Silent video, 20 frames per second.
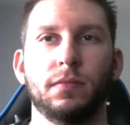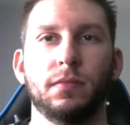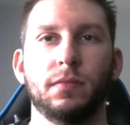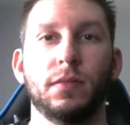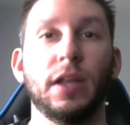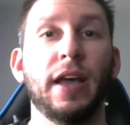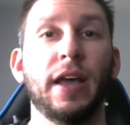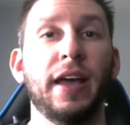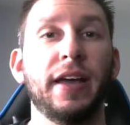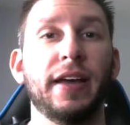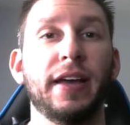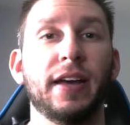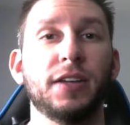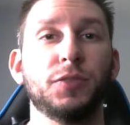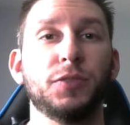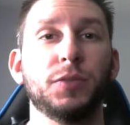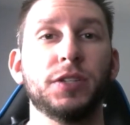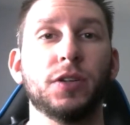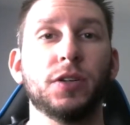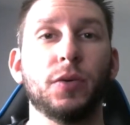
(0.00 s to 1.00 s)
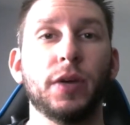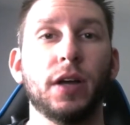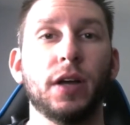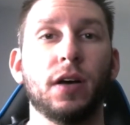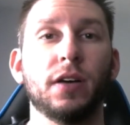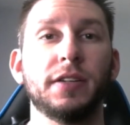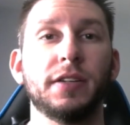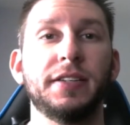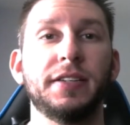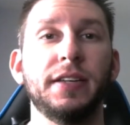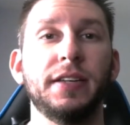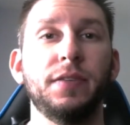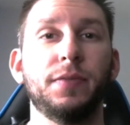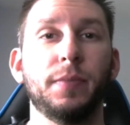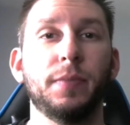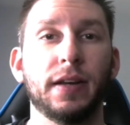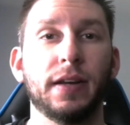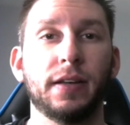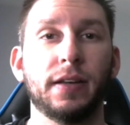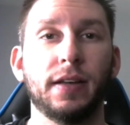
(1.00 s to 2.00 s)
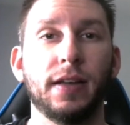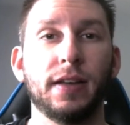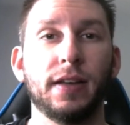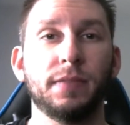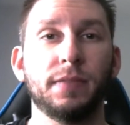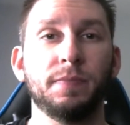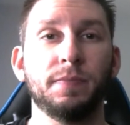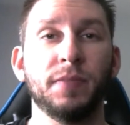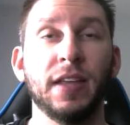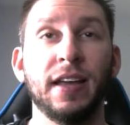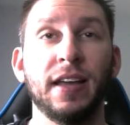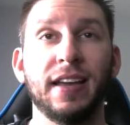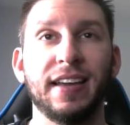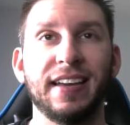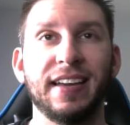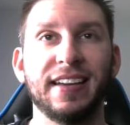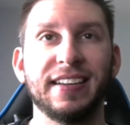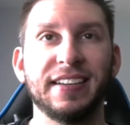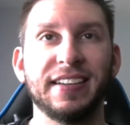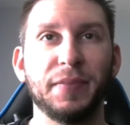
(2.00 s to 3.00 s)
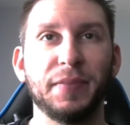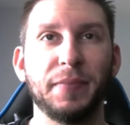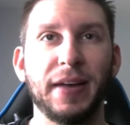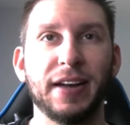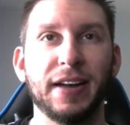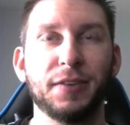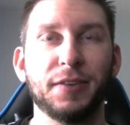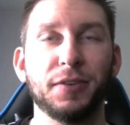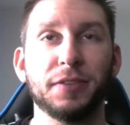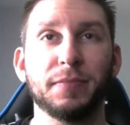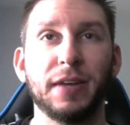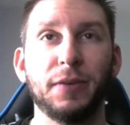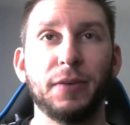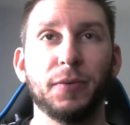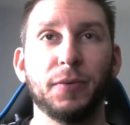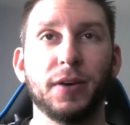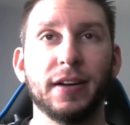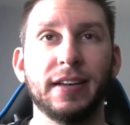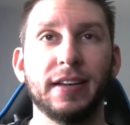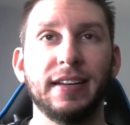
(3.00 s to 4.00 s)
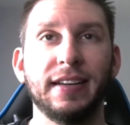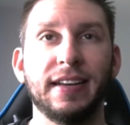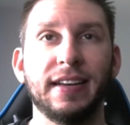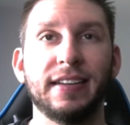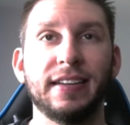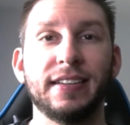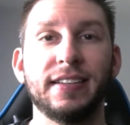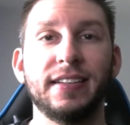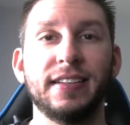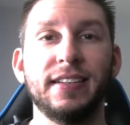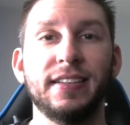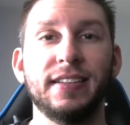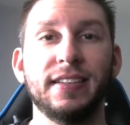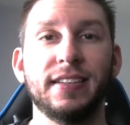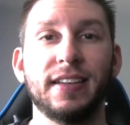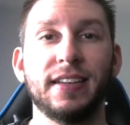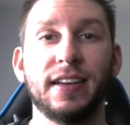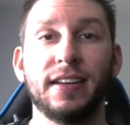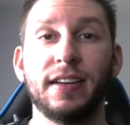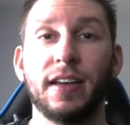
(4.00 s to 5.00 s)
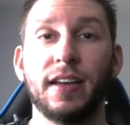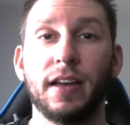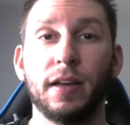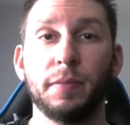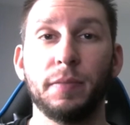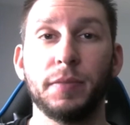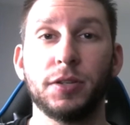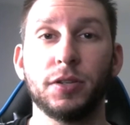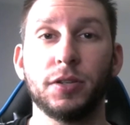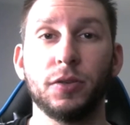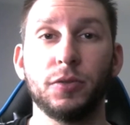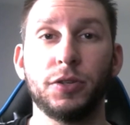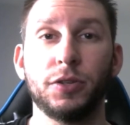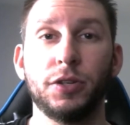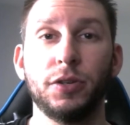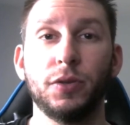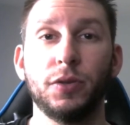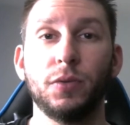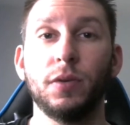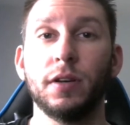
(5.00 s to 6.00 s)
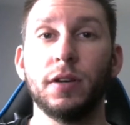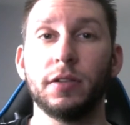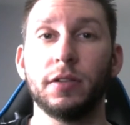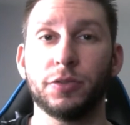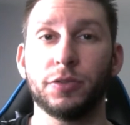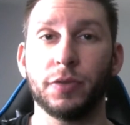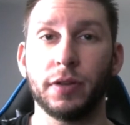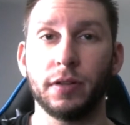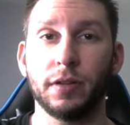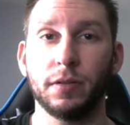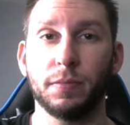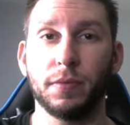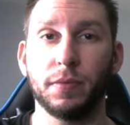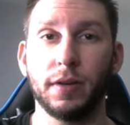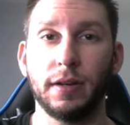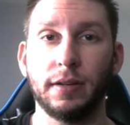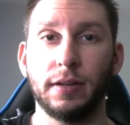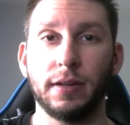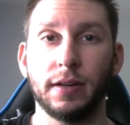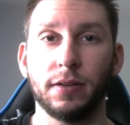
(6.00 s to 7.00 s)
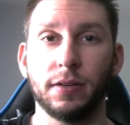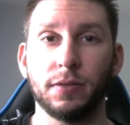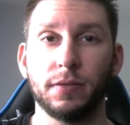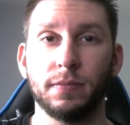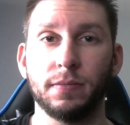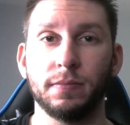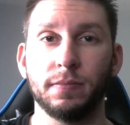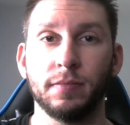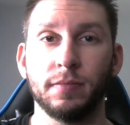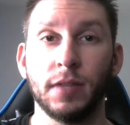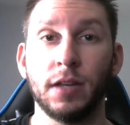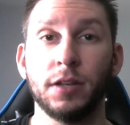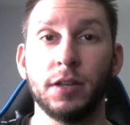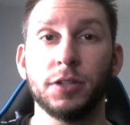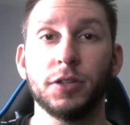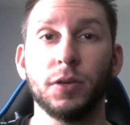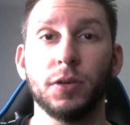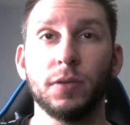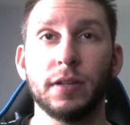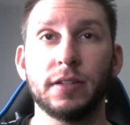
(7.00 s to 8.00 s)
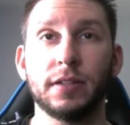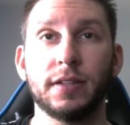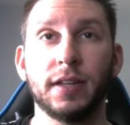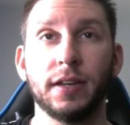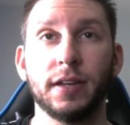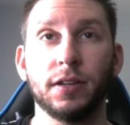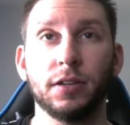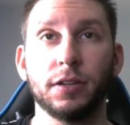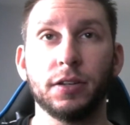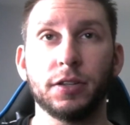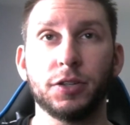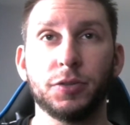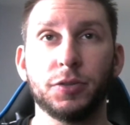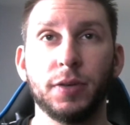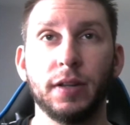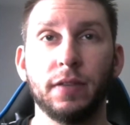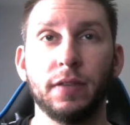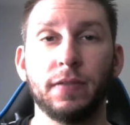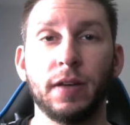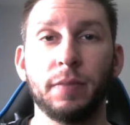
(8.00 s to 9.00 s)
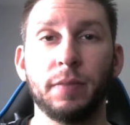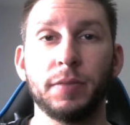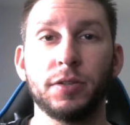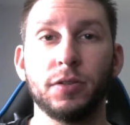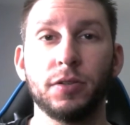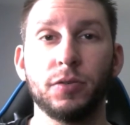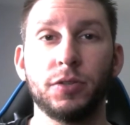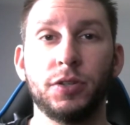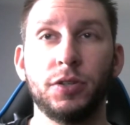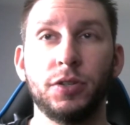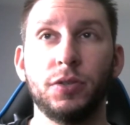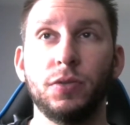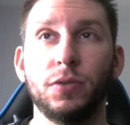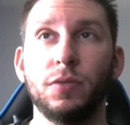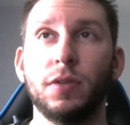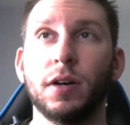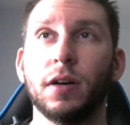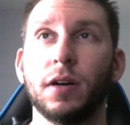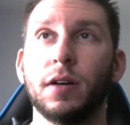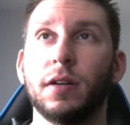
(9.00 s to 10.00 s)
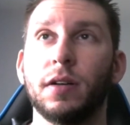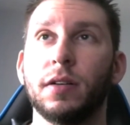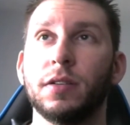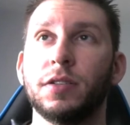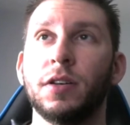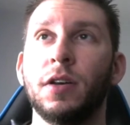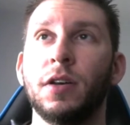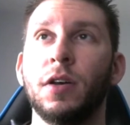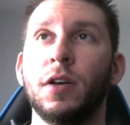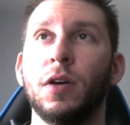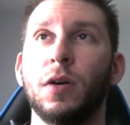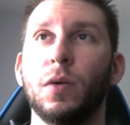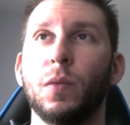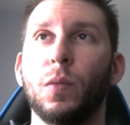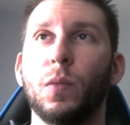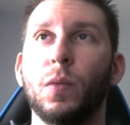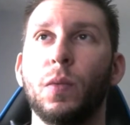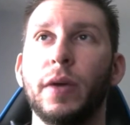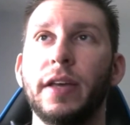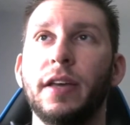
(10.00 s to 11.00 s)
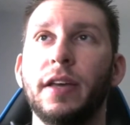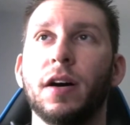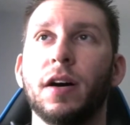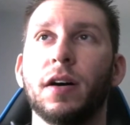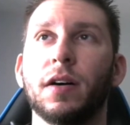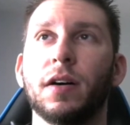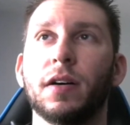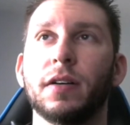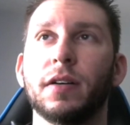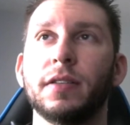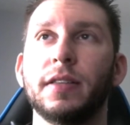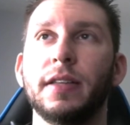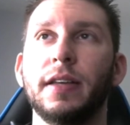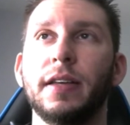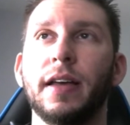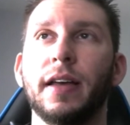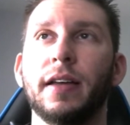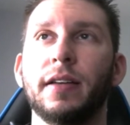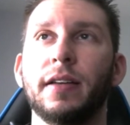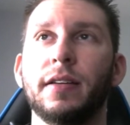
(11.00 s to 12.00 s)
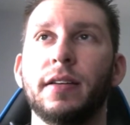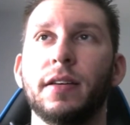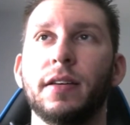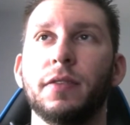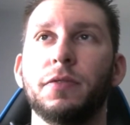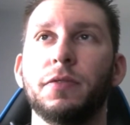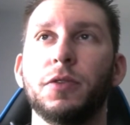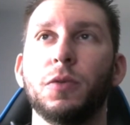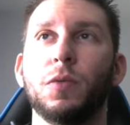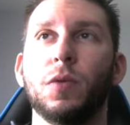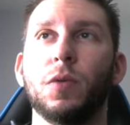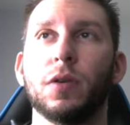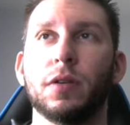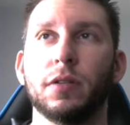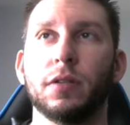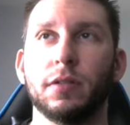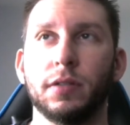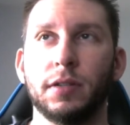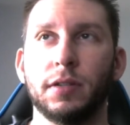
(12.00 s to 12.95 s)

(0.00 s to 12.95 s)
Hey guys, what's going on? Steven back again, and I'm back with my Walking Dead Season 10, Episode 2 trailer breakdown. So let's take a look at the trailer for Episode 2 called We Are the End of the World.